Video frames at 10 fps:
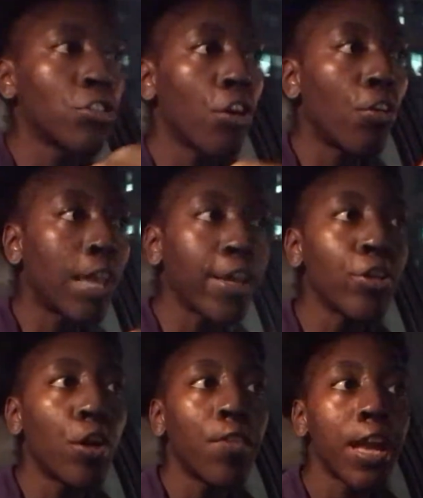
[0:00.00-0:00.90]
So, like,
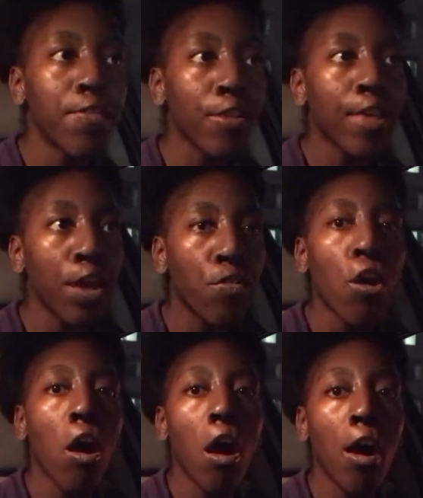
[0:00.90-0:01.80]
you know, whenever they
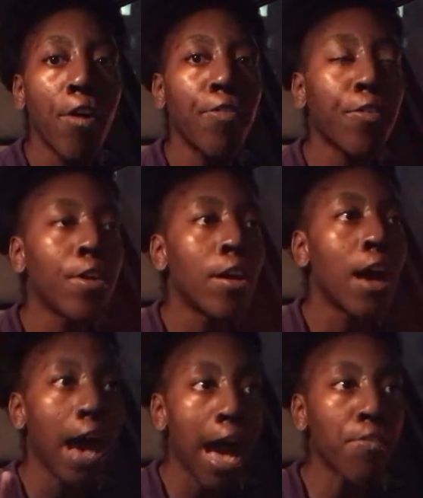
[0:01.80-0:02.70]
were off,
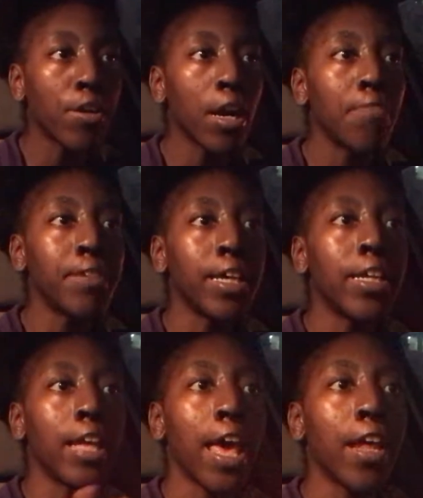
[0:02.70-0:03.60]
I would come
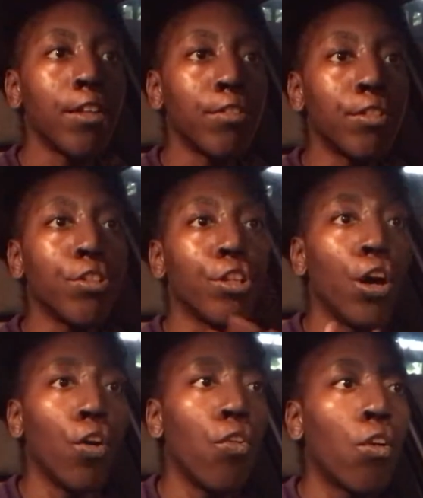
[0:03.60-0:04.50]
in and, you
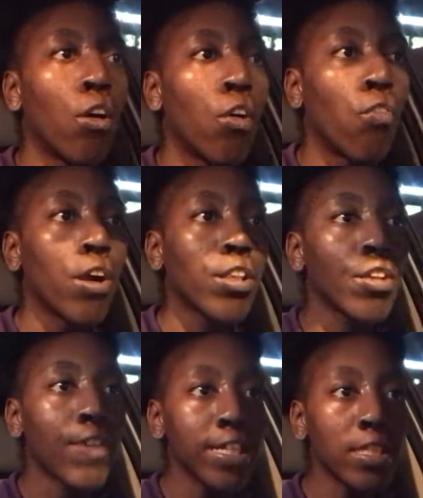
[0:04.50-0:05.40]
know, work
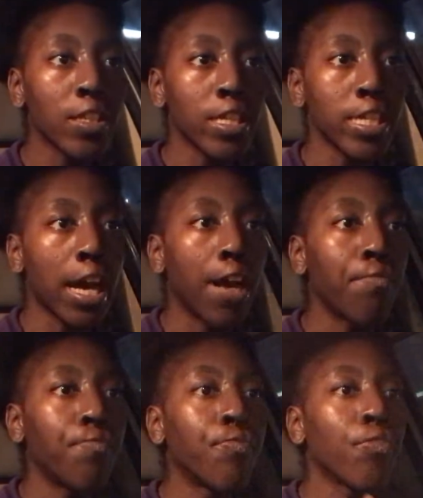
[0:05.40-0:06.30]
the rest of the
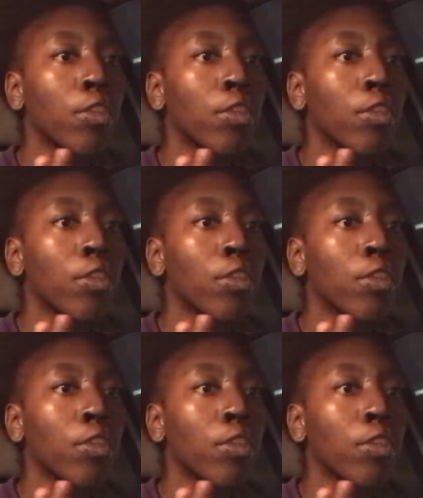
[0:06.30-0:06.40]
time.